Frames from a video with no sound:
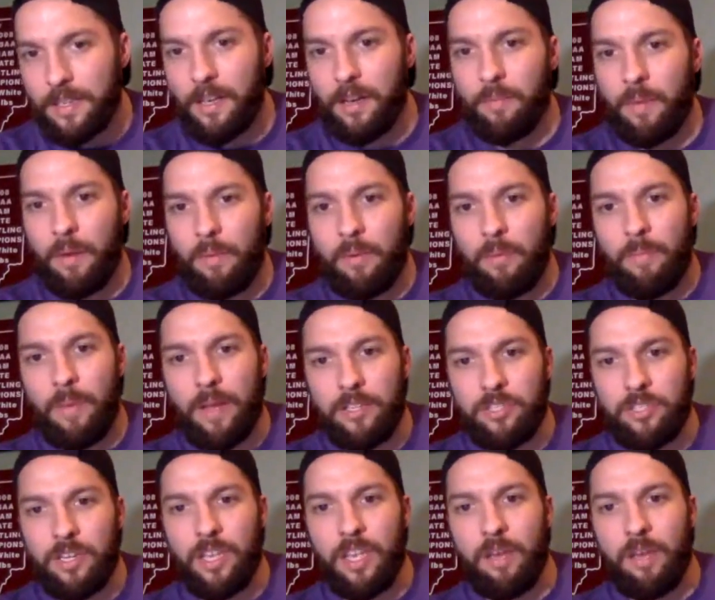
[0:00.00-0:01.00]
I've been
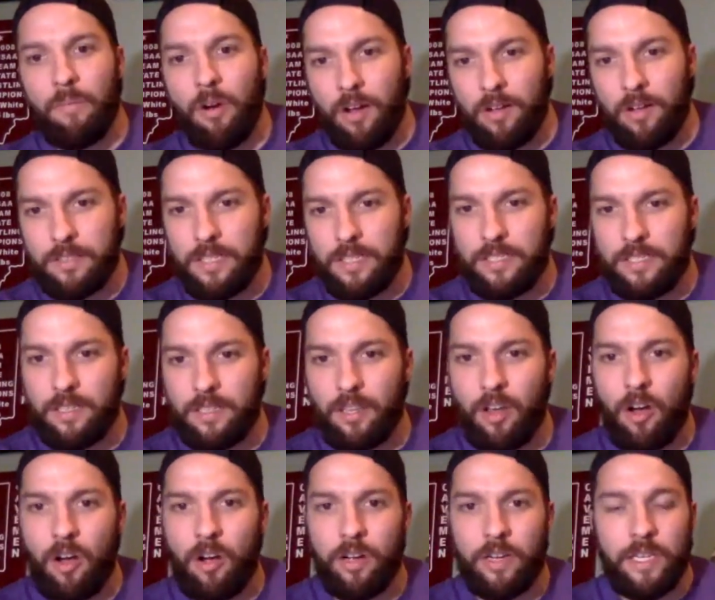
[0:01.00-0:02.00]
mentioning him all season
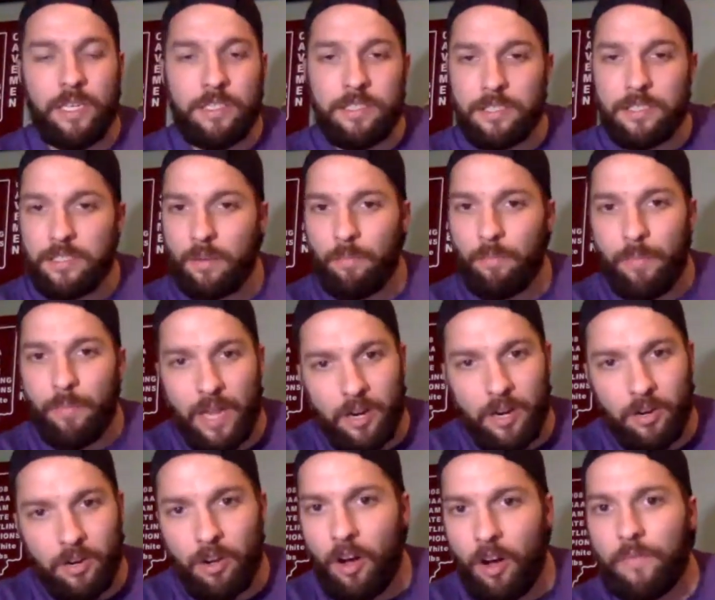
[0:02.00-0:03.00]
long. He's just a better
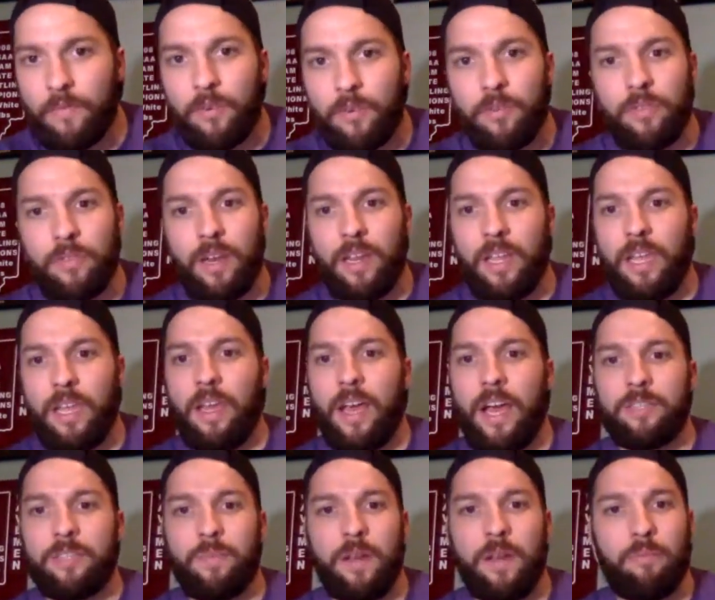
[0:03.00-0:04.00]
golfer than he
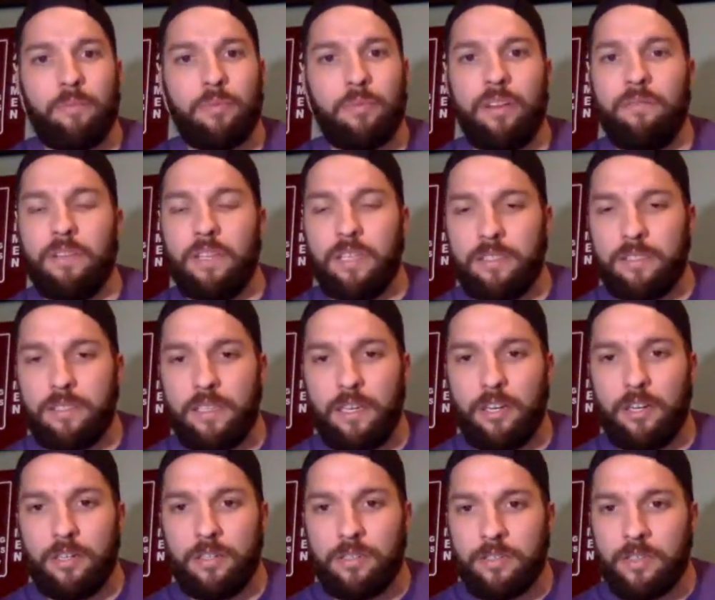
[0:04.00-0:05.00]
has been in previous
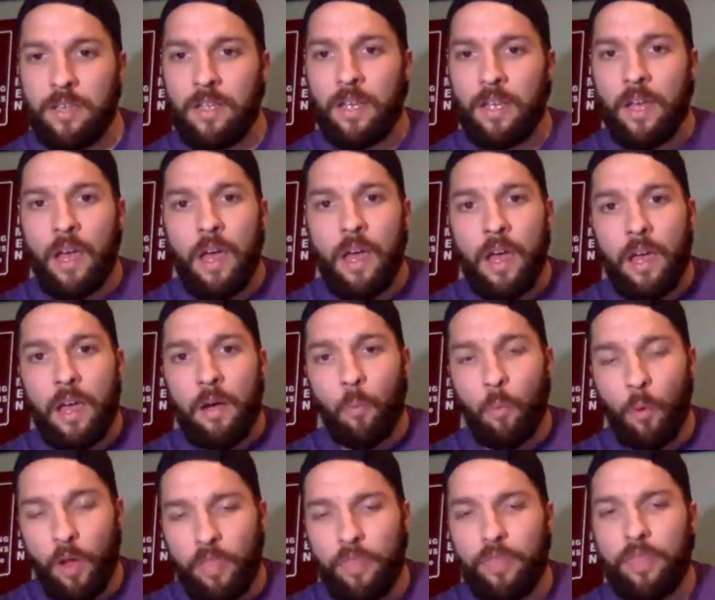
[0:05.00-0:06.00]
years.
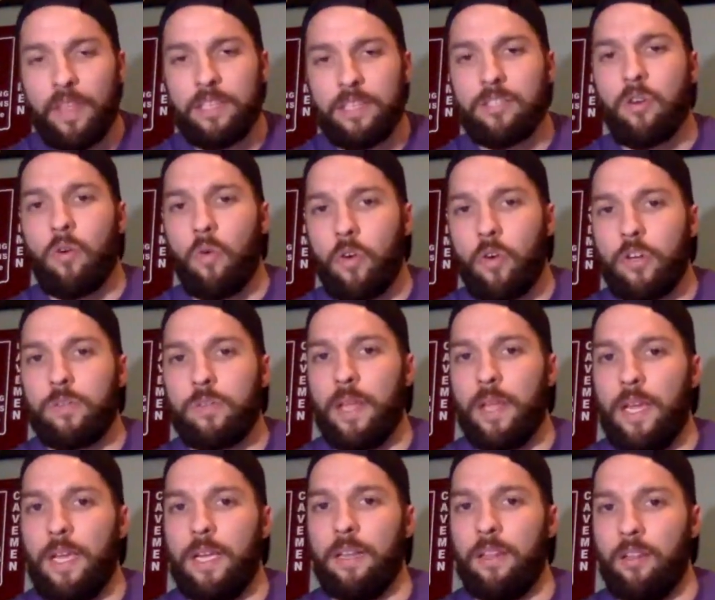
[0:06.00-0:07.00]
With this course
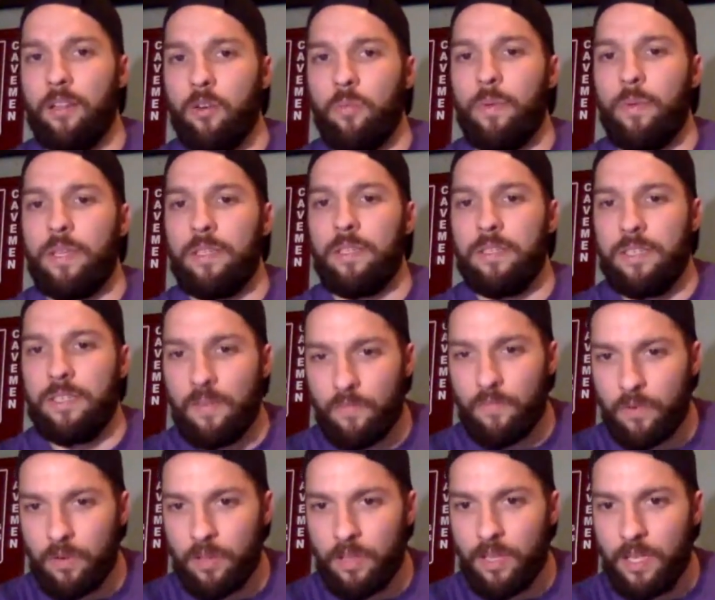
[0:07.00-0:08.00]
playing a little bit
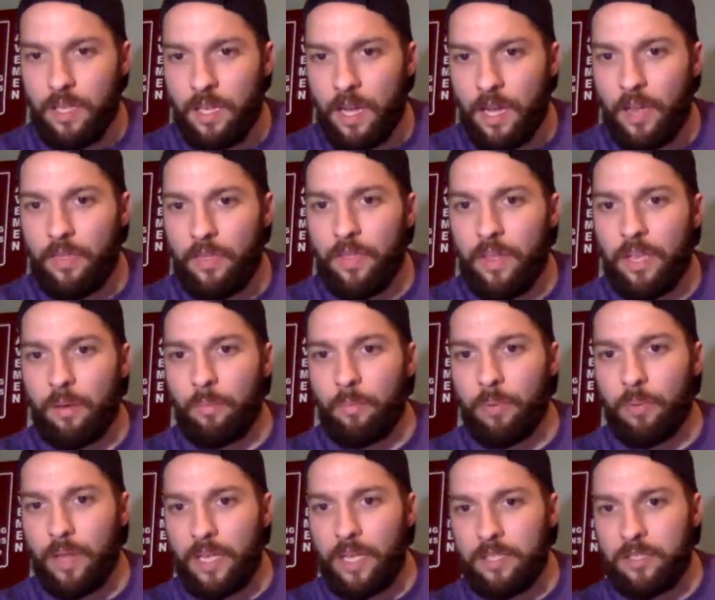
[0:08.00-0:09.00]
differently, I think it
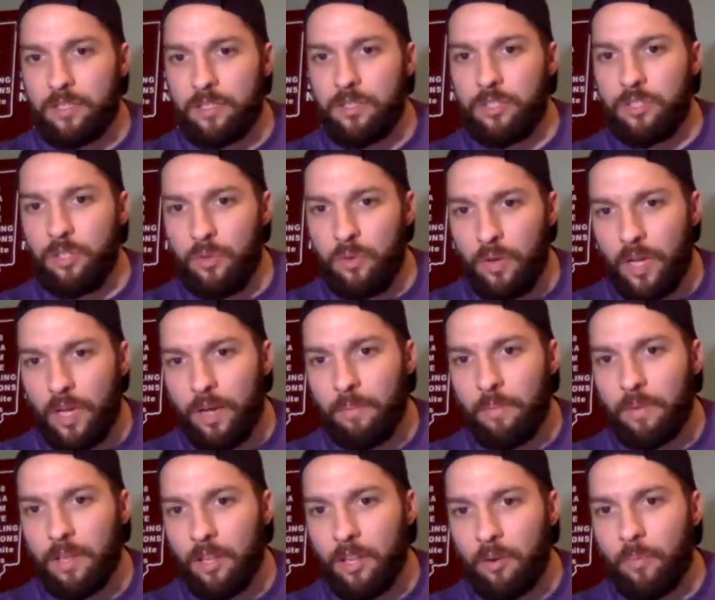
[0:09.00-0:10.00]
plays to him
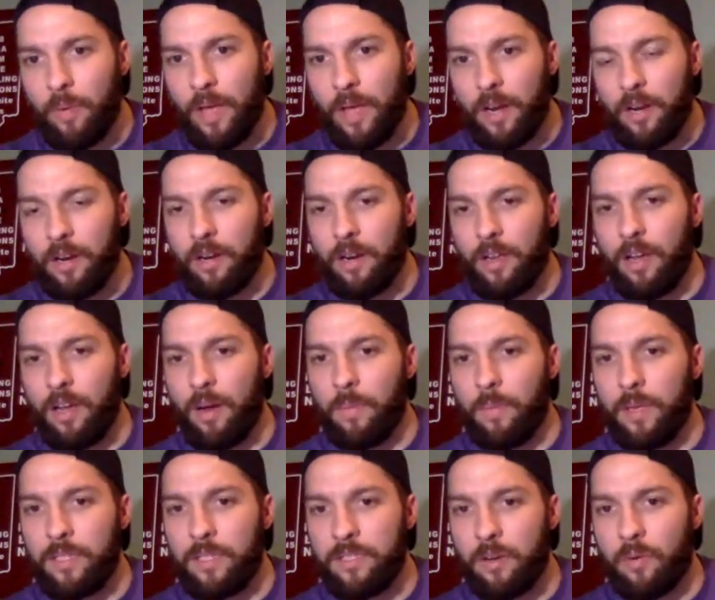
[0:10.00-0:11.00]
a little better.
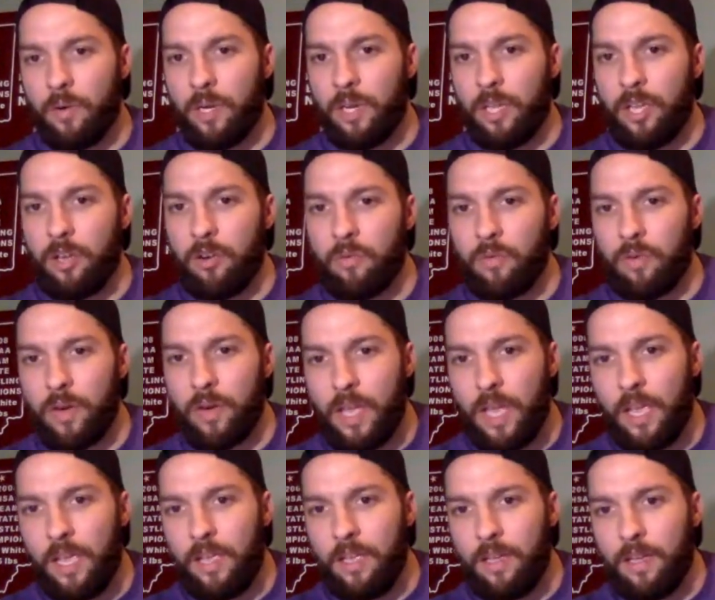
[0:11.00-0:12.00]
It's going to
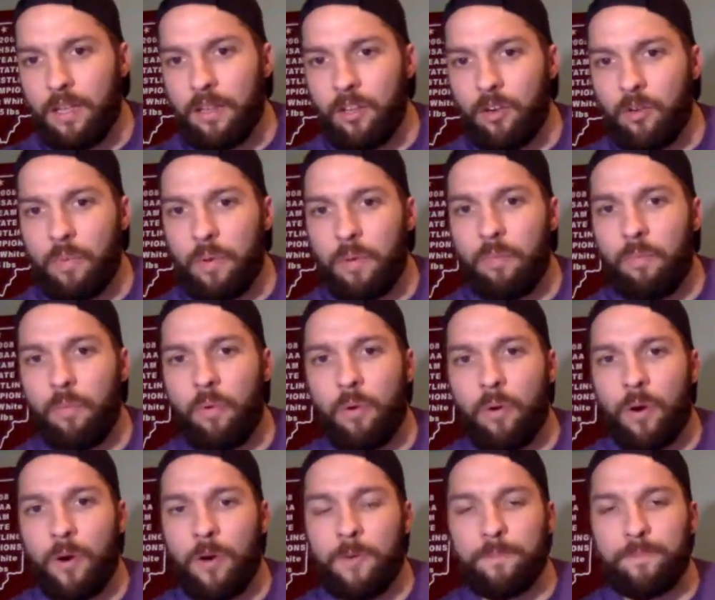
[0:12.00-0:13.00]
create a little bit
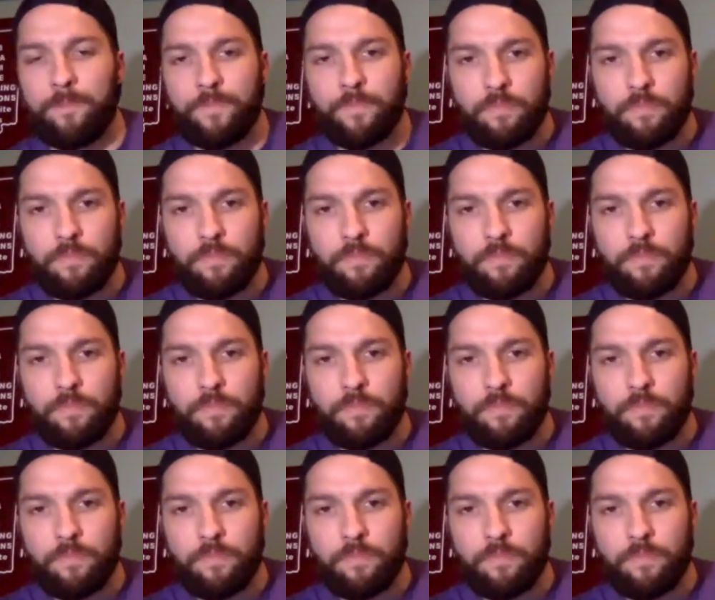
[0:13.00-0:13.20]
more